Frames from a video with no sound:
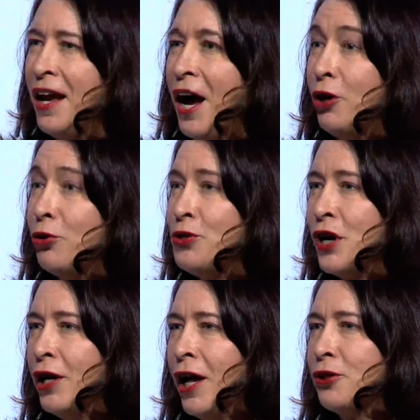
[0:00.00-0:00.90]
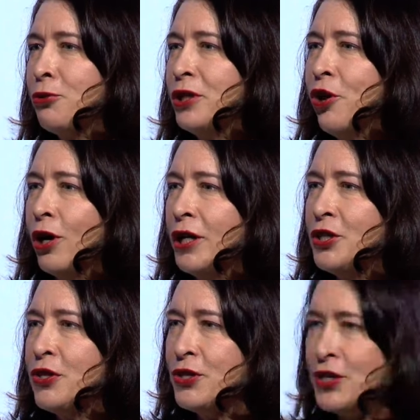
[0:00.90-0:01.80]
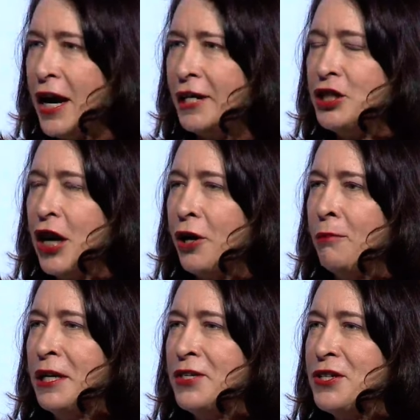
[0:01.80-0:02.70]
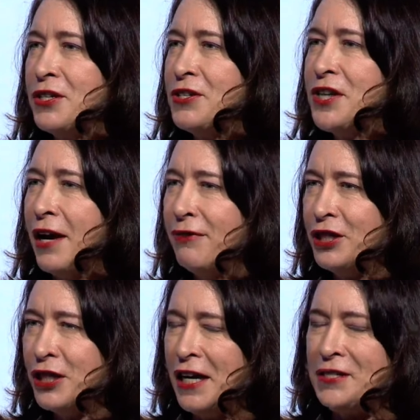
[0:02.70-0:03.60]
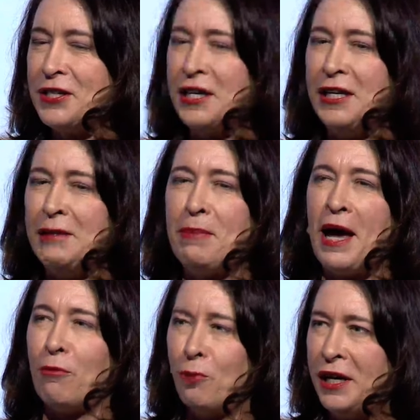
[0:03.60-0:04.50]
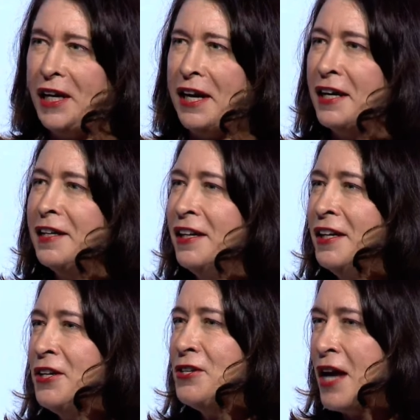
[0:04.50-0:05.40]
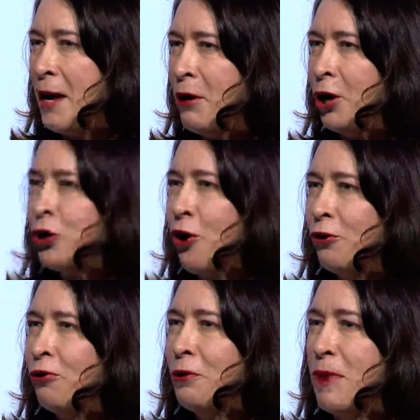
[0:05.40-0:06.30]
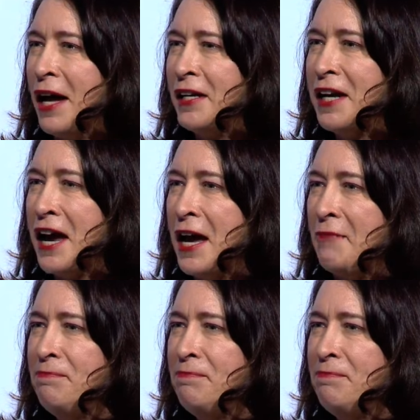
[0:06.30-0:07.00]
I'd also like to acknowledge the state shadow ministers, David Janetzki, Pat Weir, Sam O'Connor and Amanda Camm,